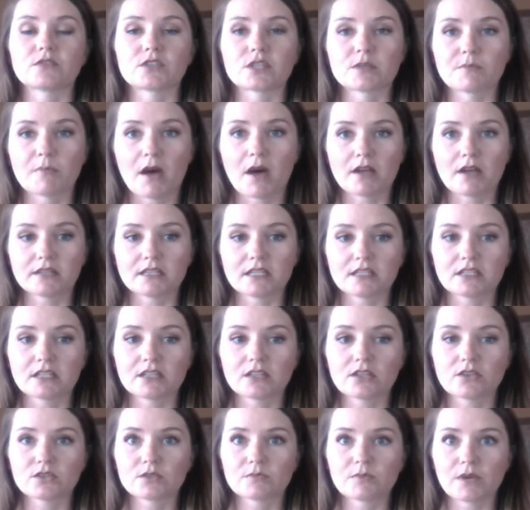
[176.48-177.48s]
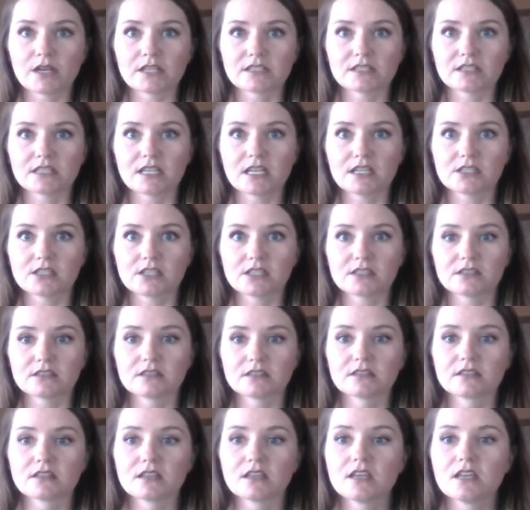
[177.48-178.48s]
responding to those
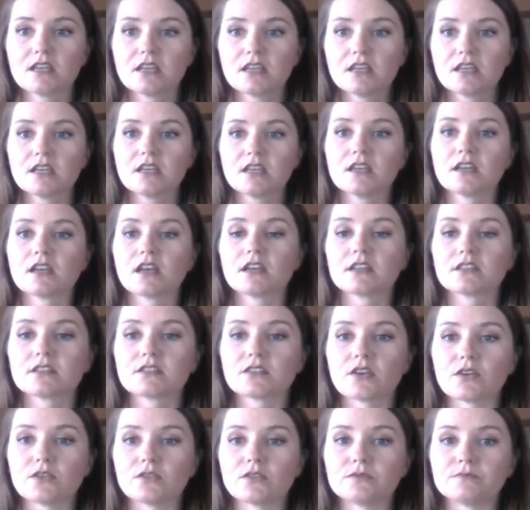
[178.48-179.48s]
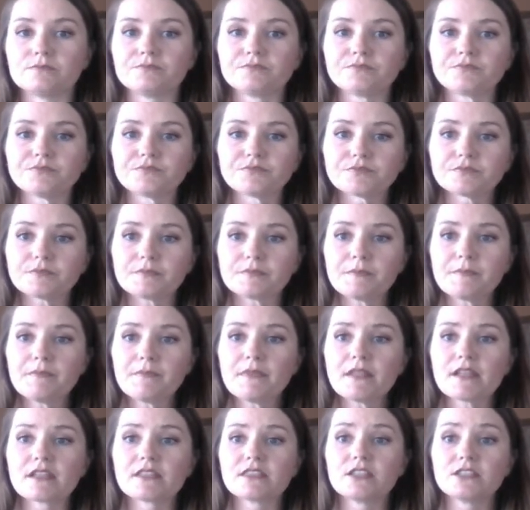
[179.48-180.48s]
presentations. So
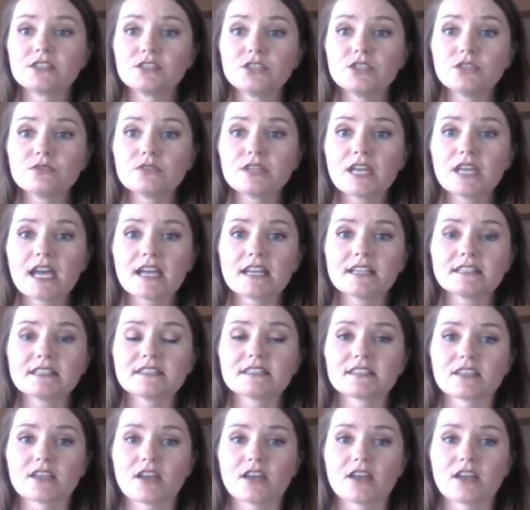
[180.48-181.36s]
the due dates